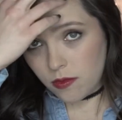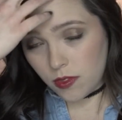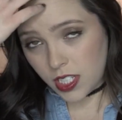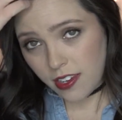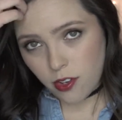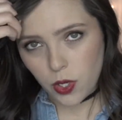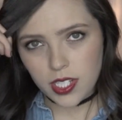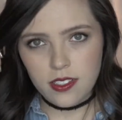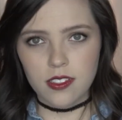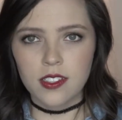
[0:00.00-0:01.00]
stay
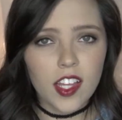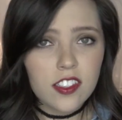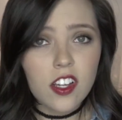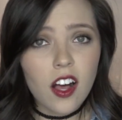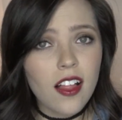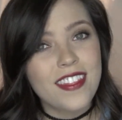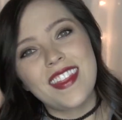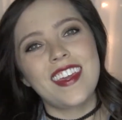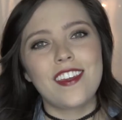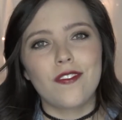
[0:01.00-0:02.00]
focused. That's all.
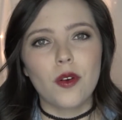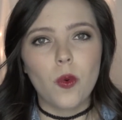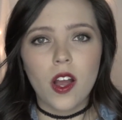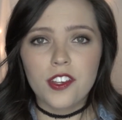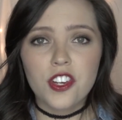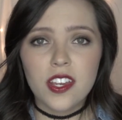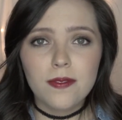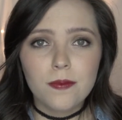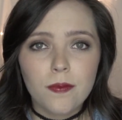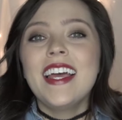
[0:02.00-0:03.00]
Thank you for watching.
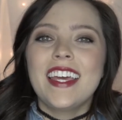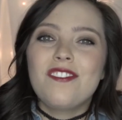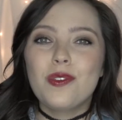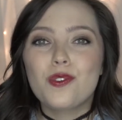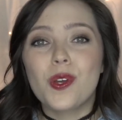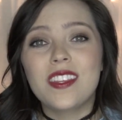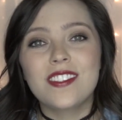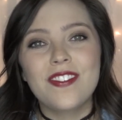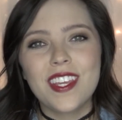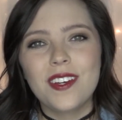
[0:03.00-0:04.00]
If you enjoyed
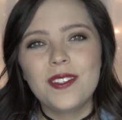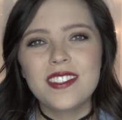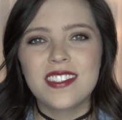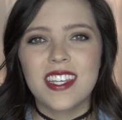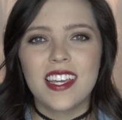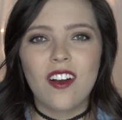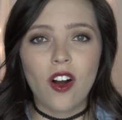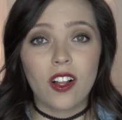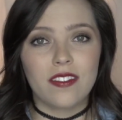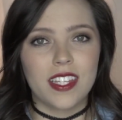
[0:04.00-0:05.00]
this video and seeing
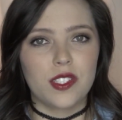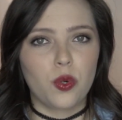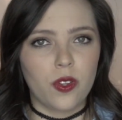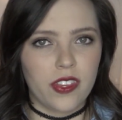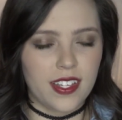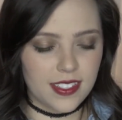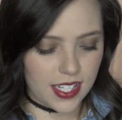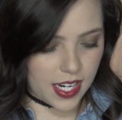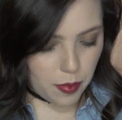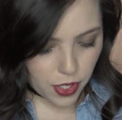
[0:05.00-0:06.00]
all of these cool things
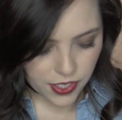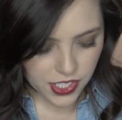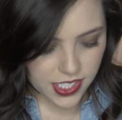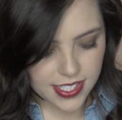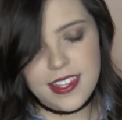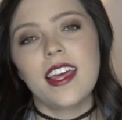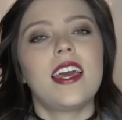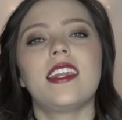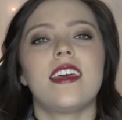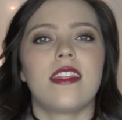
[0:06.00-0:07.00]
that I purchased,
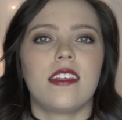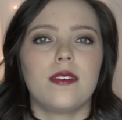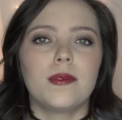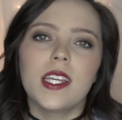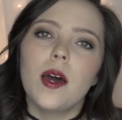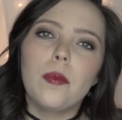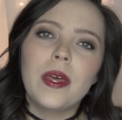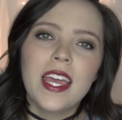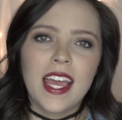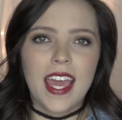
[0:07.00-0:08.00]
then hit thumbs up
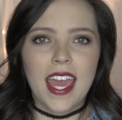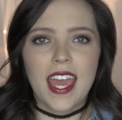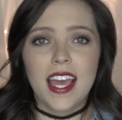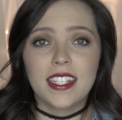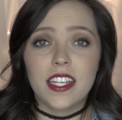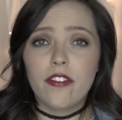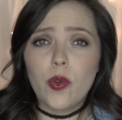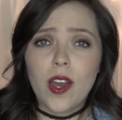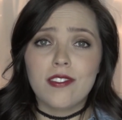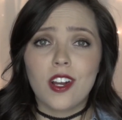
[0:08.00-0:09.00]
and if
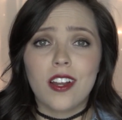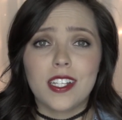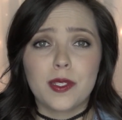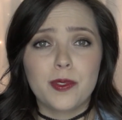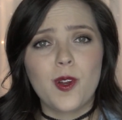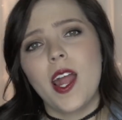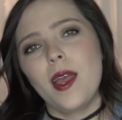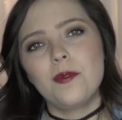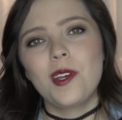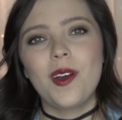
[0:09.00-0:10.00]
you haven't already
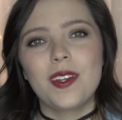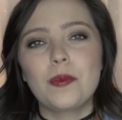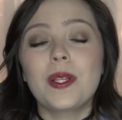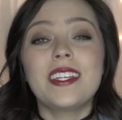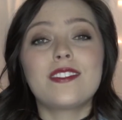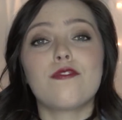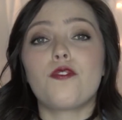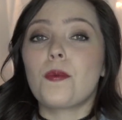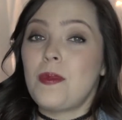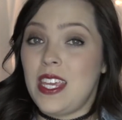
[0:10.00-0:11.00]
subscribed, go ahead and please,
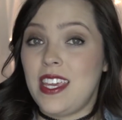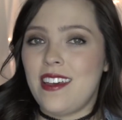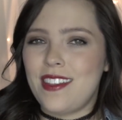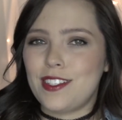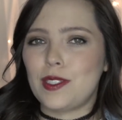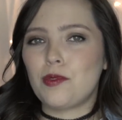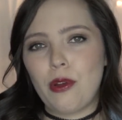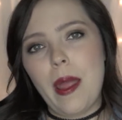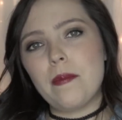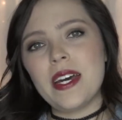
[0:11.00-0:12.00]
for me, hit the
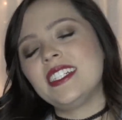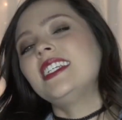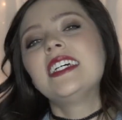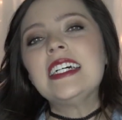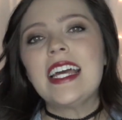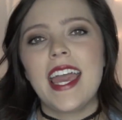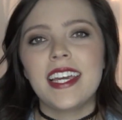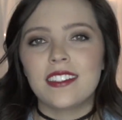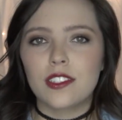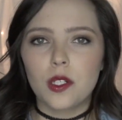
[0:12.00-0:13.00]
subscribe button
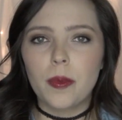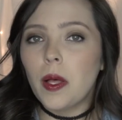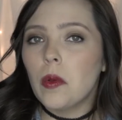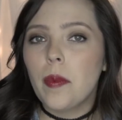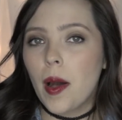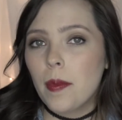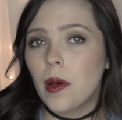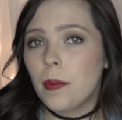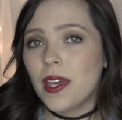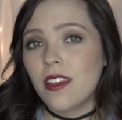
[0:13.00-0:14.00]
and a little bell will pop
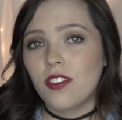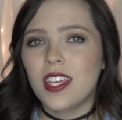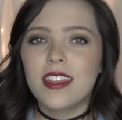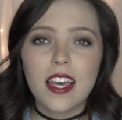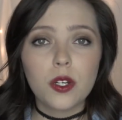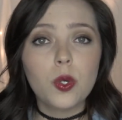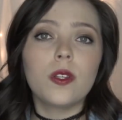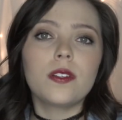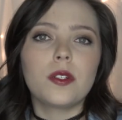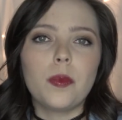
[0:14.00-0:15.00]
up. And if you hit that
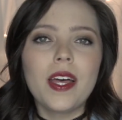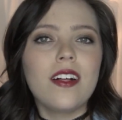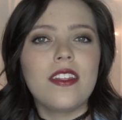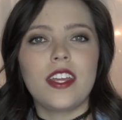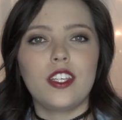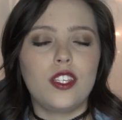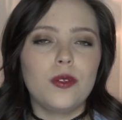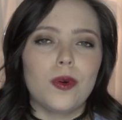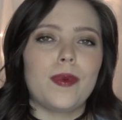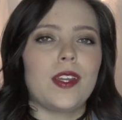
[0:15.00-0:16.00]
cool little bell, then you
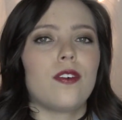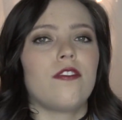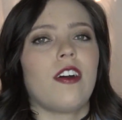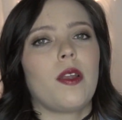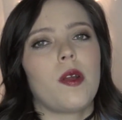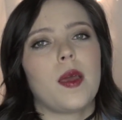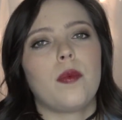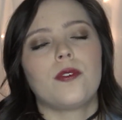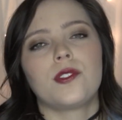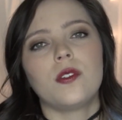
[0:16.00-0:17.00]
will be notified when I
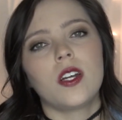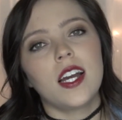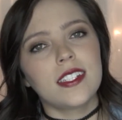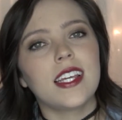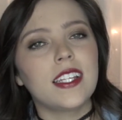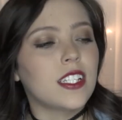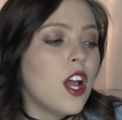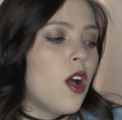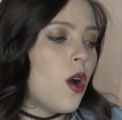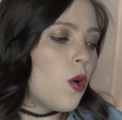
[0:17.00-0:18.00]
post new content,
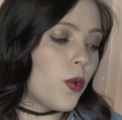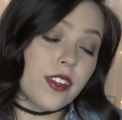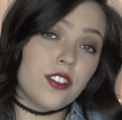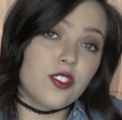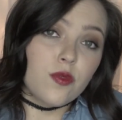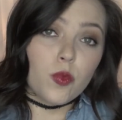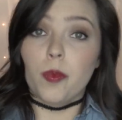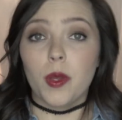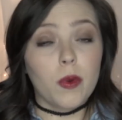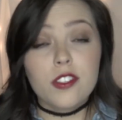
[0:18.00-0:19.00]
which will
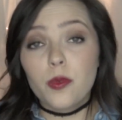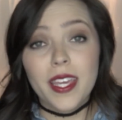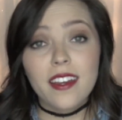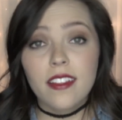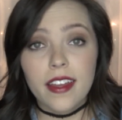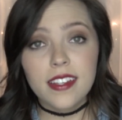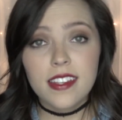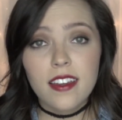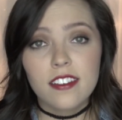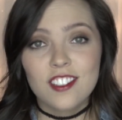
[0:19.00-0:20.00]
be once a week, like I
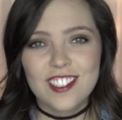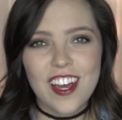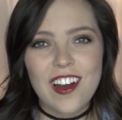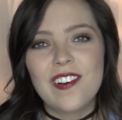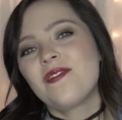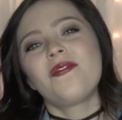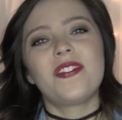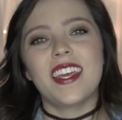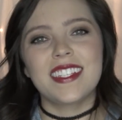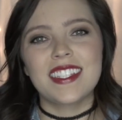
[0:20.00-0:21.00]
said. So
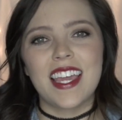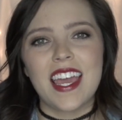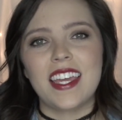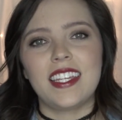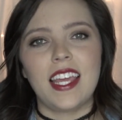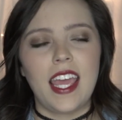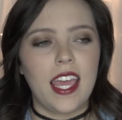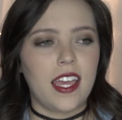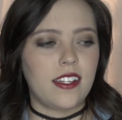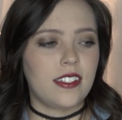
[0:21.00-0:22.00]
thanks again
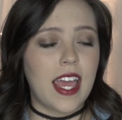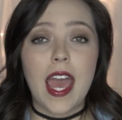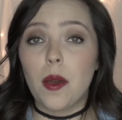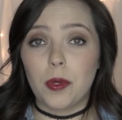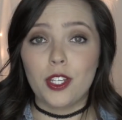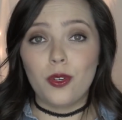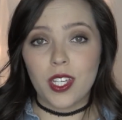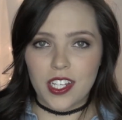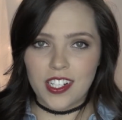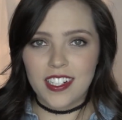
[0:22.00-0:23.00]
and Happy New
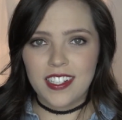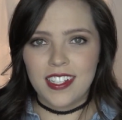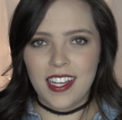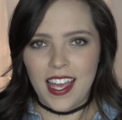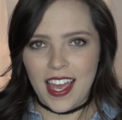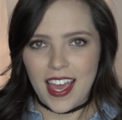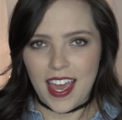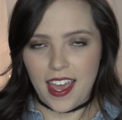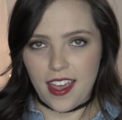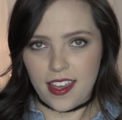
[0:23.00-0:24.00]
Year.
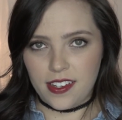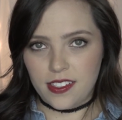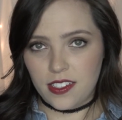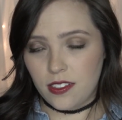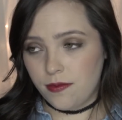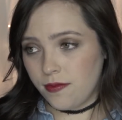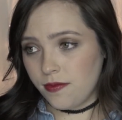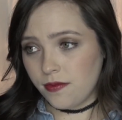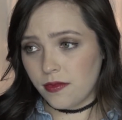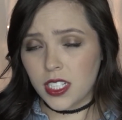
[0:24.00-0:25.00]
And
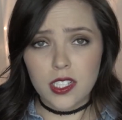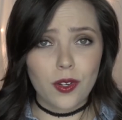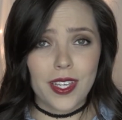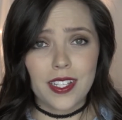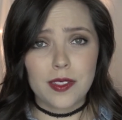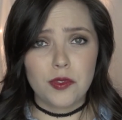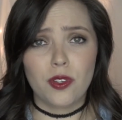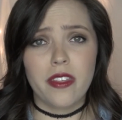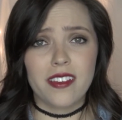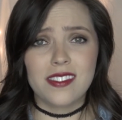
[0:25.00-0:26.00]
let's go kick some
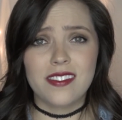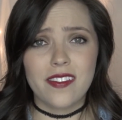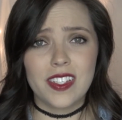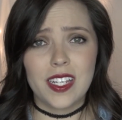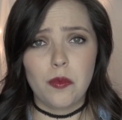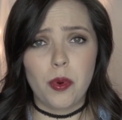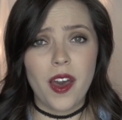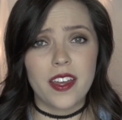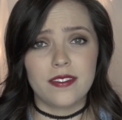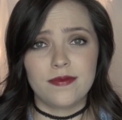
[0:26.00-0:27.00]
2017
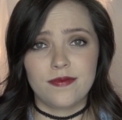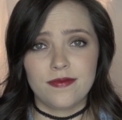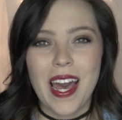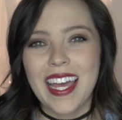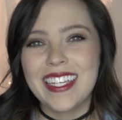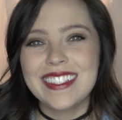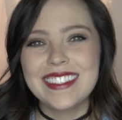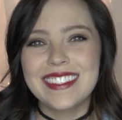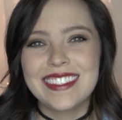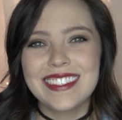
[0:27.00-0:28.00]
butt.
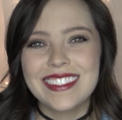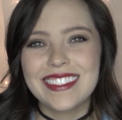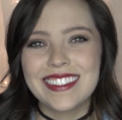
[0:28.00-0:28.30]
Bye!